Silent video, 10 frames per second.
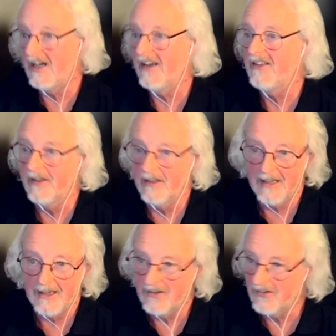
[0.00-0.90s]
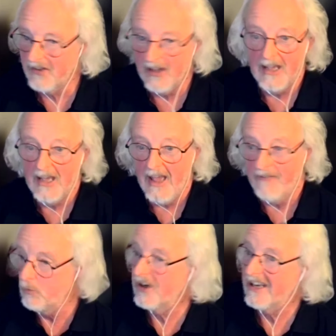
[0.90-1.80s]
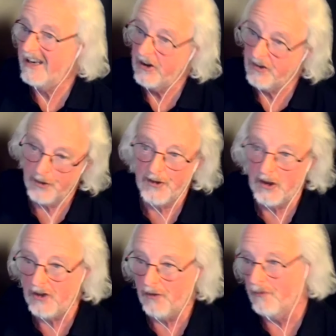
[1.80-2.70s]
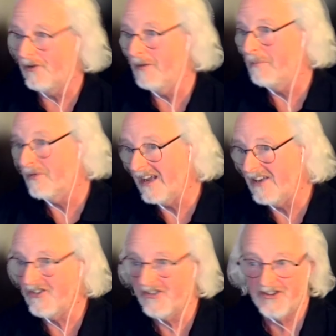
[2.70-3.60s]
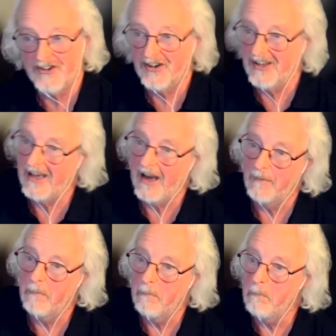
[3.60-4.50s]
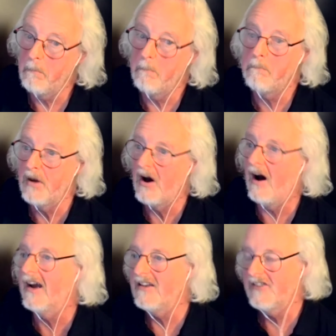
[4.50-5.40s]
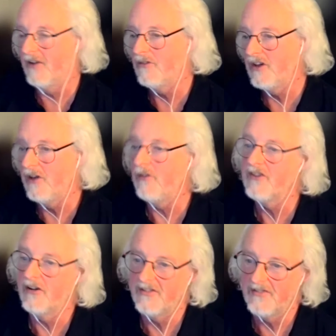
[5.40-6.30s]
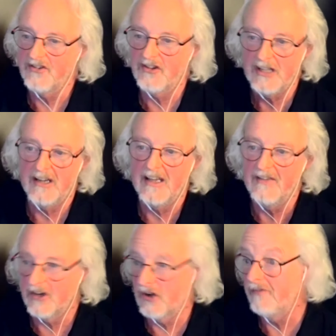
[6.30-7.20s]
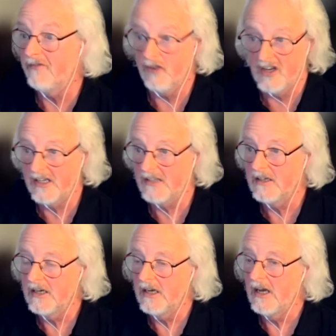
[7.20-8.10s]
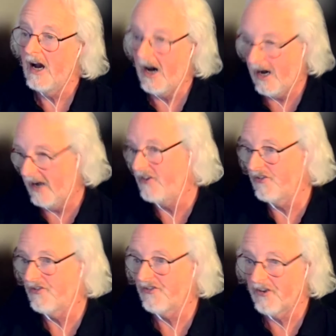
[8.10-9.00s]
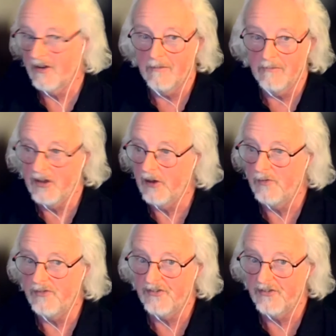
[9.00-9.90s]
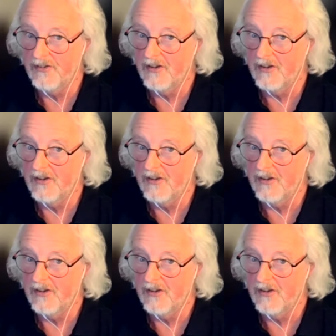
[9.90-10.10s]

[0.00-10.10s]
lighting things. If I'm working in a tunnel or under a bridge, yeah. But I don't use artificial light if I can avoid it. I just use